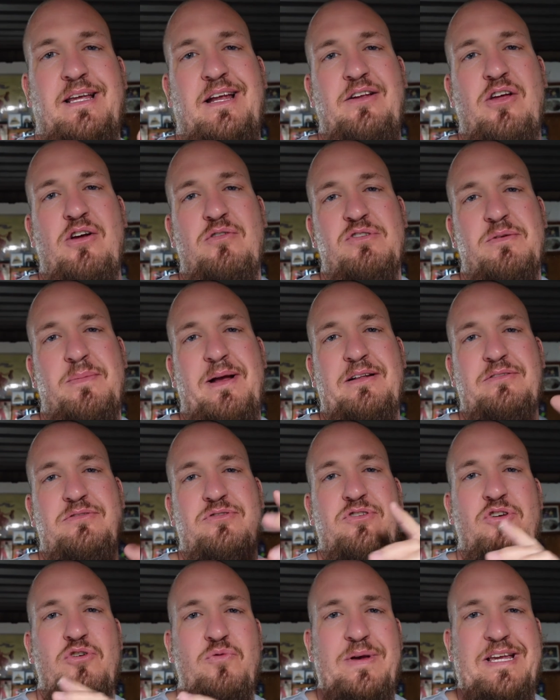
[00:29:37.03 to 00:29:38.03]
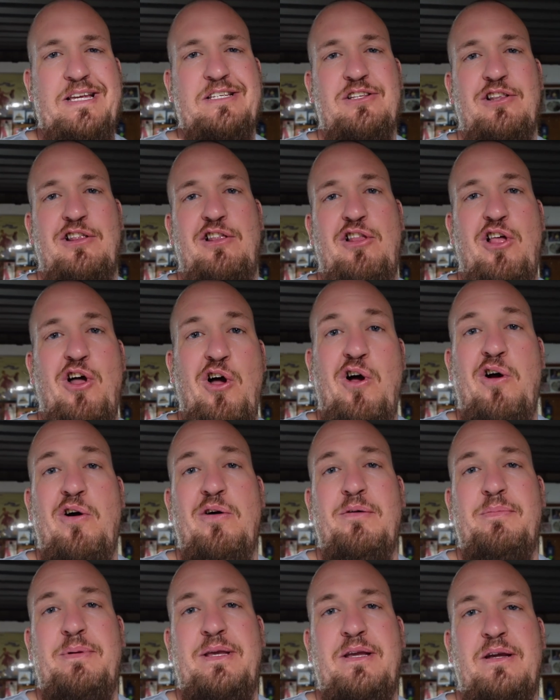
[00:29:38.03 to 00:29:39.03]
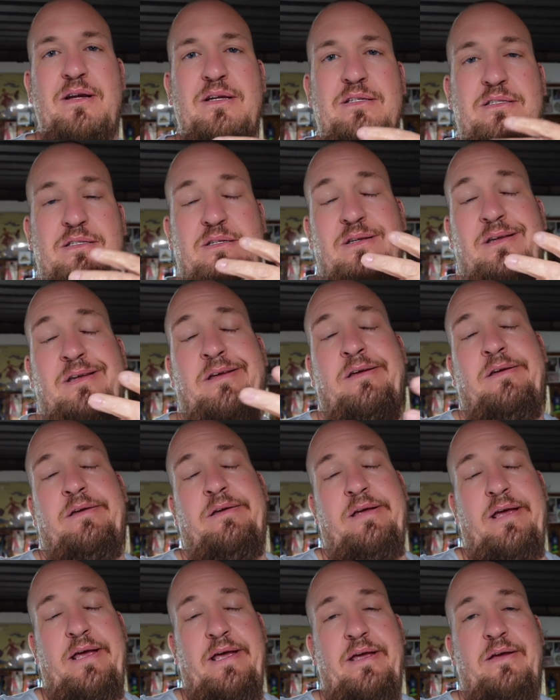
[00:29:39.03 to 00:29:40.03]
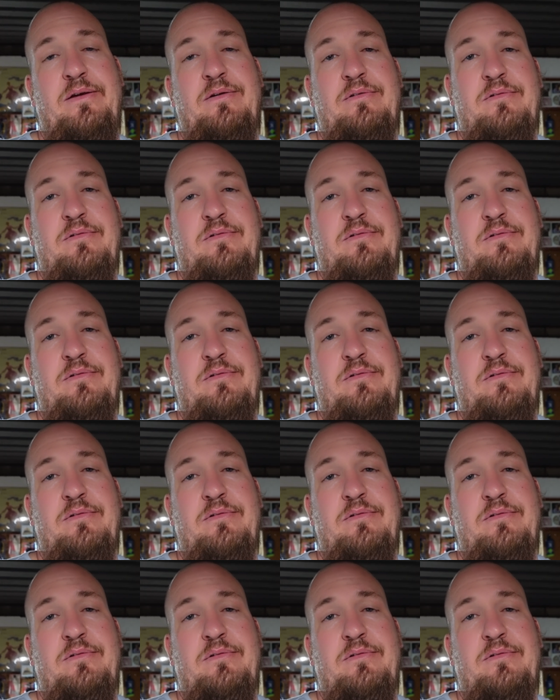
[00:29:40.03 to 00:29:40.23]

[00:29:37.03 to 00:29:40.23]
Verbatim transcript: I know it was about 2 weeks long because, hey,